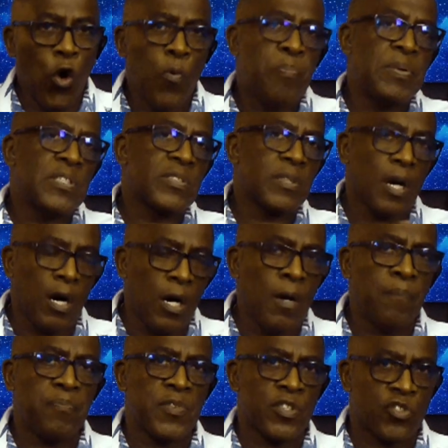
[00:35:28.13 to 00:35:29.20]
opens
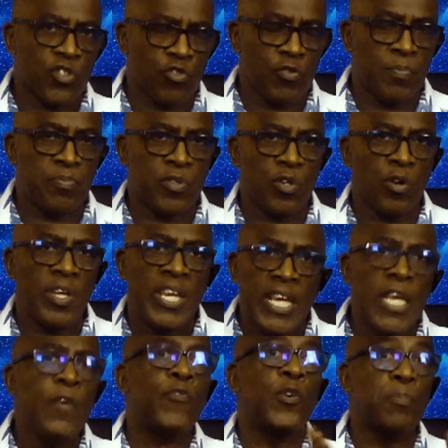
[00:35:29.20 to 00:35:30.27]
up the scripture
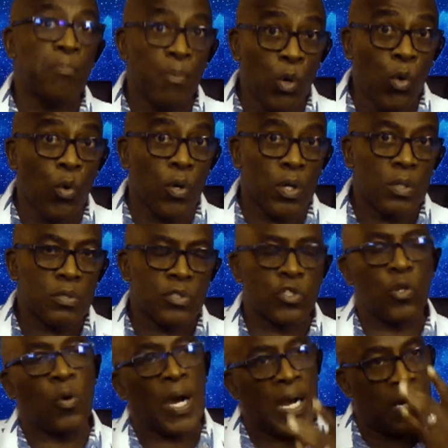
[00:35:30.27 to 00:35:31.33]
even more,
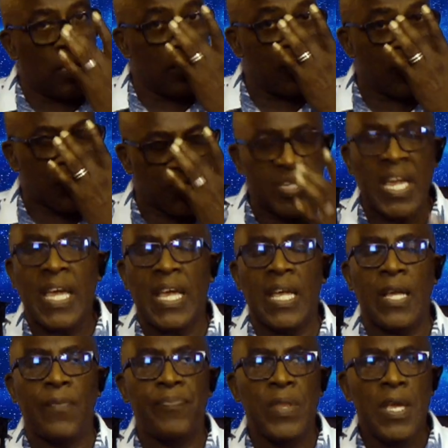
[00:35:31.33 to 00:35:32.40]
so I
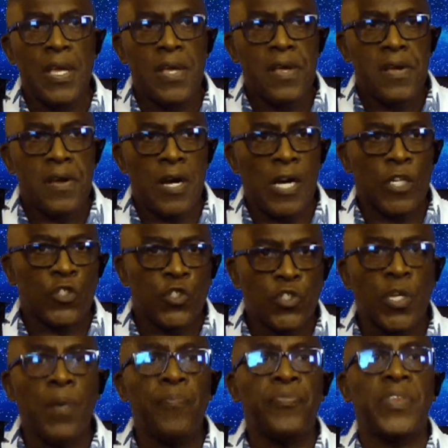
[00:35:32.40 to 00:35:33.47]
understand
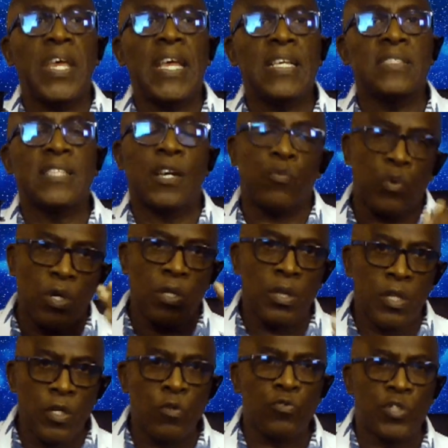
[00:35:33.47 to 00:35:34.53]
some things that were a
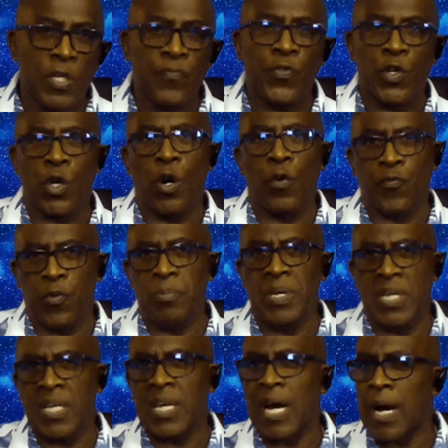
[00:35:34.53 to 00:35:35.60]
little difficult for
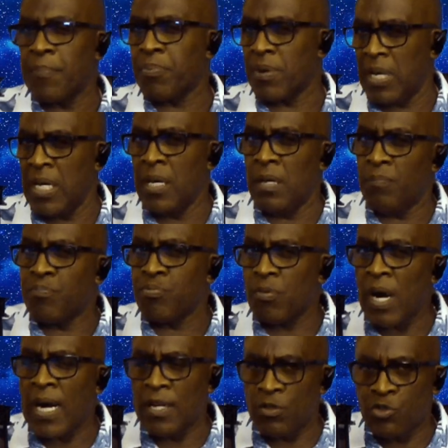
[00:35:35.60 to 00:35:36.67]
me to comprehend
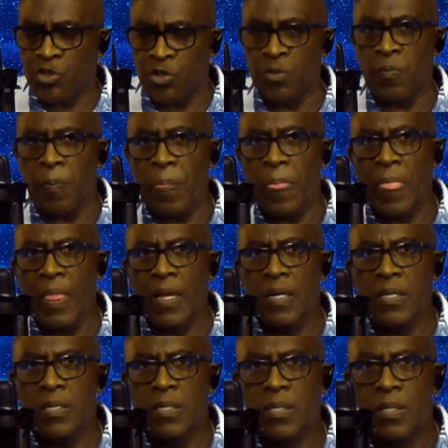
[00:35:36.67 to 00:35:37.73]
prior to.
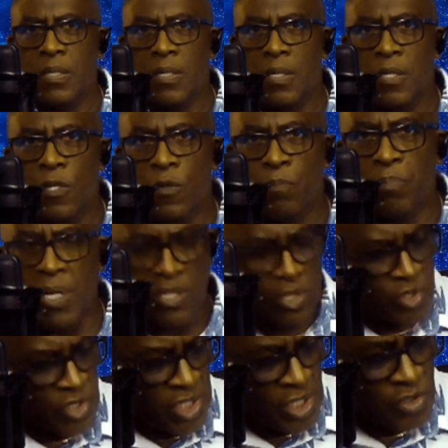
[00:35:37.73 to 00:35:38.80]

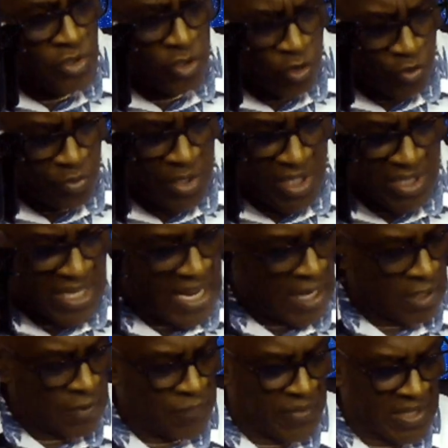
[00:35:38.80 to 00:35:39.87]
But Jesus reads
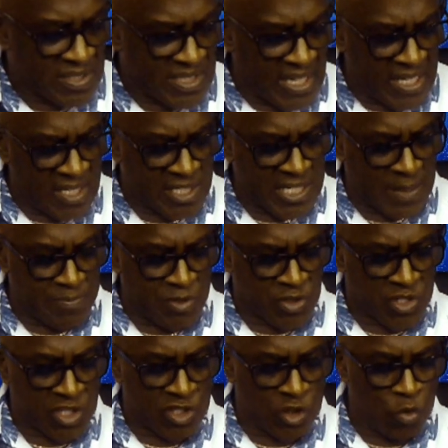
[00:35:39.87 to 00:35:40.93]
out of Isaiah
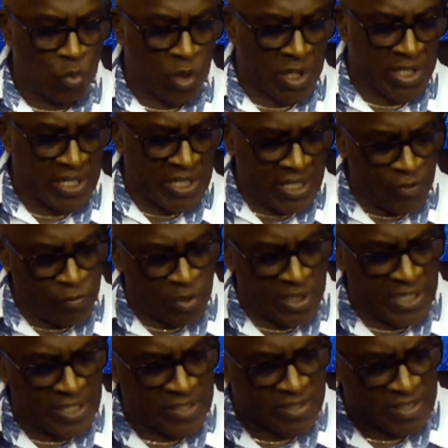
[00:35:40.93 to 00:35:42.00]
chapter 61, and he
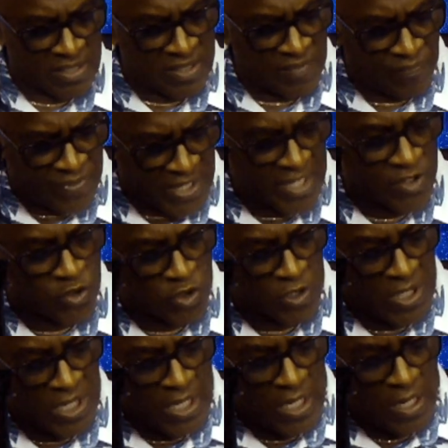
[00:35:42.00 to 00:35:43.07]
reads this: